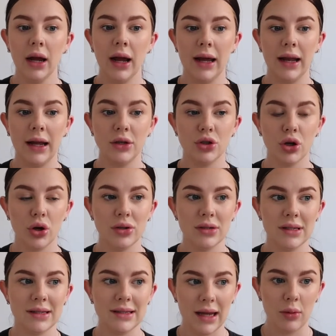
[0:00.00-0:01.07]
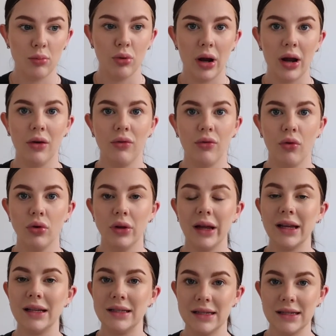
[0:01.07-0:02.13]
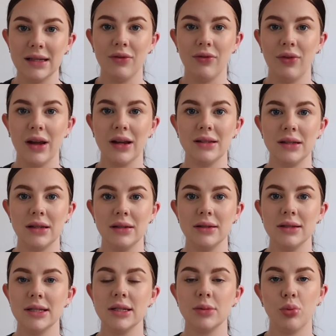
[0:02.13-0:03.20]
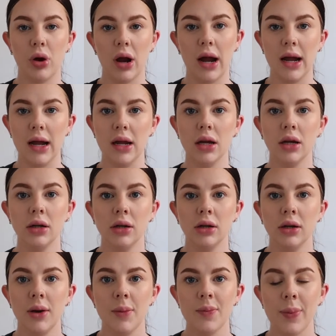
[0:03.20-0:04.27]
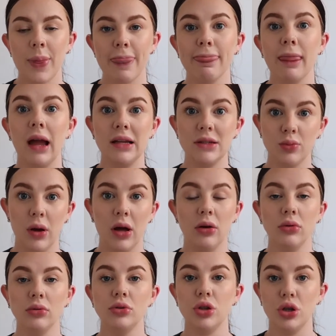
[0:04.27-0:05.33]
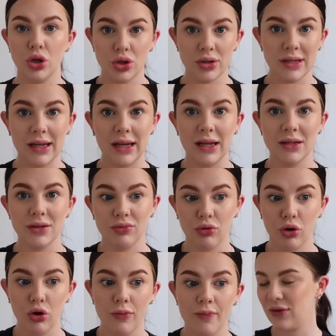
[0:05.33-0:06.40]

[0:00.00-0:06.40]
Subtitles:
And I chose the same brand for like a disinfectant spray as well to use in his room.